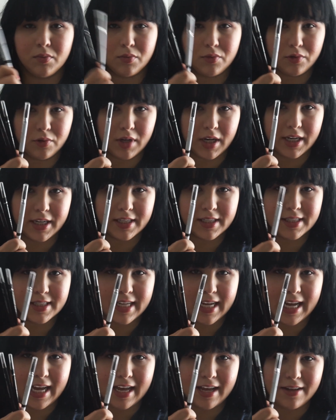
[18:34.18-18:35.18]
products I
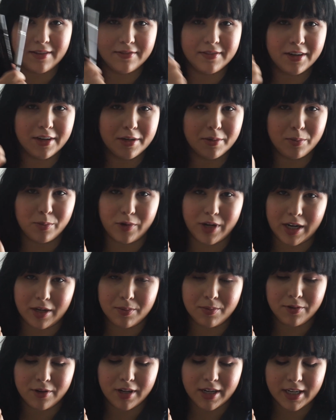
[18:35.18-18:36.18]
have are brow
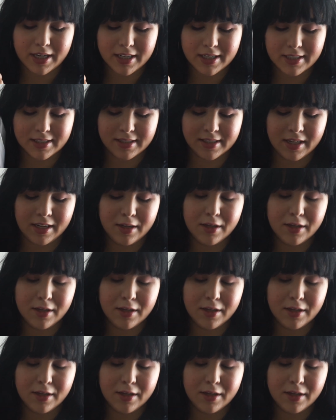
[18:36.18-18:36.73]
products.